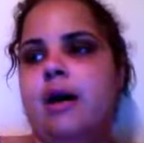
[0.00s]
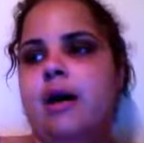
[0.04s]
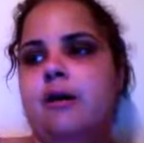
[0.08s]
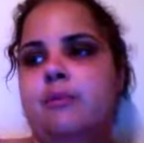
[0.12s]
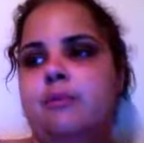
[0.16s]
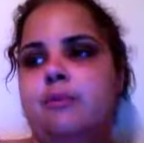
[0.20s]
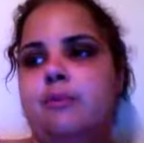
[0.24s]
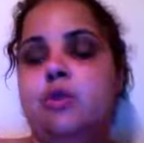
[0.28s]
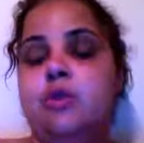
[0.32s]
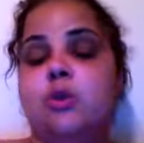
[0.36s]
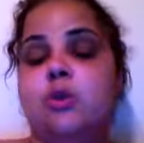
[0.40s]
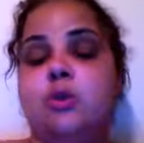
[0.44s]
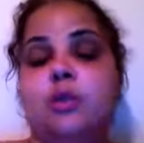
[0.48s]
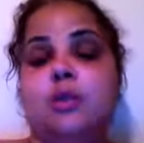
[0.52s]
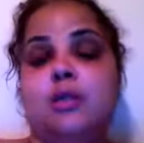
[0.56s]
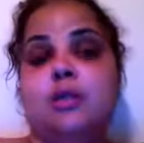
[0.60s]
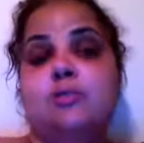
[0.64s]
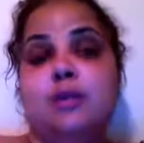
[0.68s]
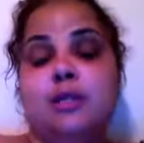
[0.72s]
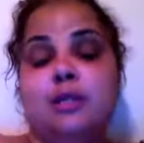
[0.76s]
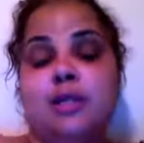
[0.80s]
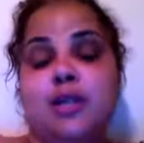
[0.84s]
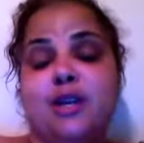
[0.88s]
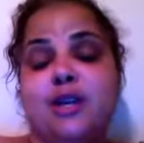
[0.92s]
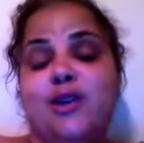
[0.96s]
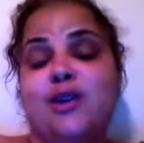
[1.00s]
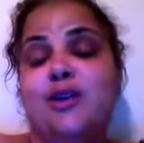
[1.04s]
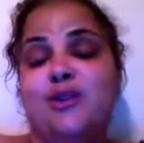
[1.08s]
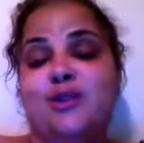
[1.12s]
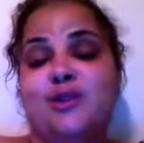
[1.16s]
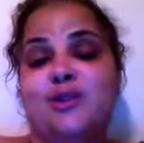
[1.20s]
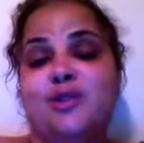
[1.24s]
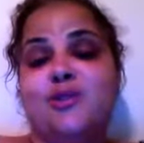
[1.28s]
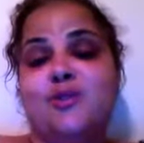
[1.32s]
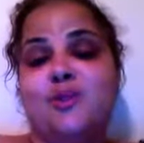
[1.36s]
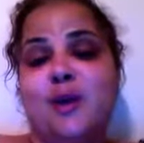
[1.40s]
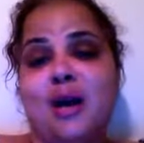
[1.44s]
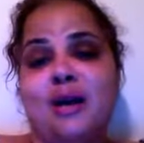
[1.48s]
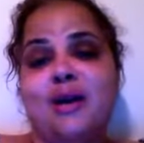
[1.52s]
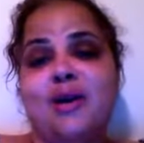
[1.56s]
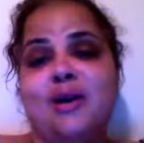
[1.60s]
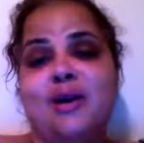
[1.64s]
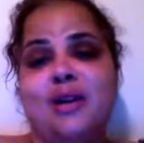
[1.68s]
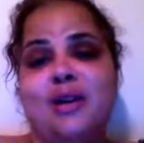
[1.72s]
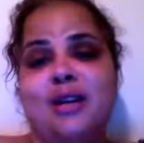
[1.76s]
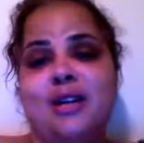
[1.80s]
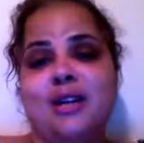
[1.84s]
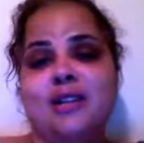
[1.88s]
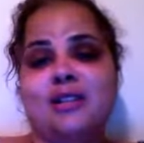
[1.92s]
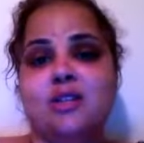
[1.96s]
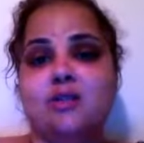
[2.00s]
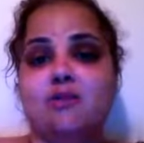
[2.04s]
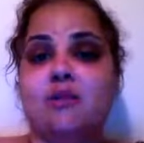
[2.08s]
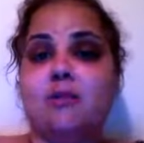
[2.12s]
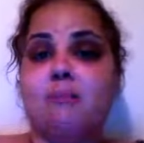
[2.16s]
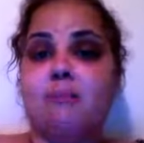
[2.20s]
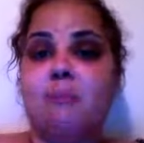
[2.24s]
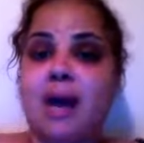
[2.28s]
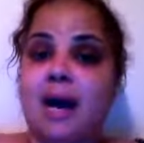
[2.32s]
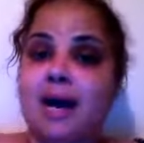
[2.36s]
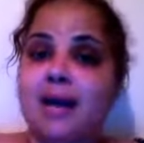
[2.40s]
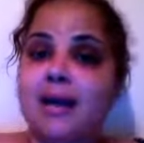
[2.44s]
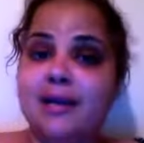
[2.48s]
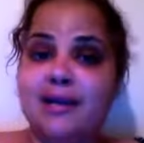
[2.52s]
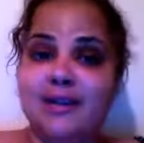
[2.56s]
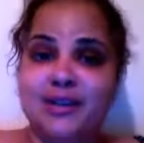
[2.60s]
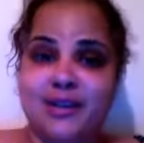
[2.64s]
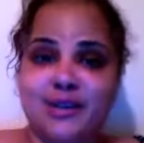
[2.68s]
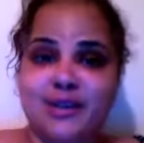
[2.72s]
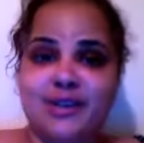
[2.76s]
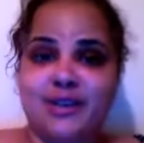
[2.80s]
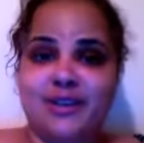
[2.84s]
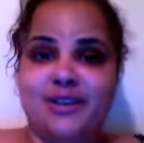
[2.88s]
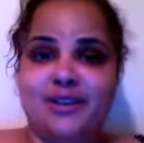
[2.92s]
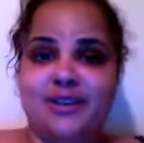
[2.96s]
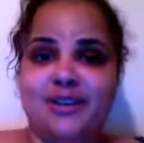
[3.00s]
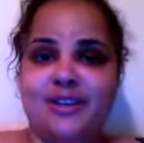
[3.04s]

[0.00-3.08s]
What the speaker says: So this particular sweater is a reminder,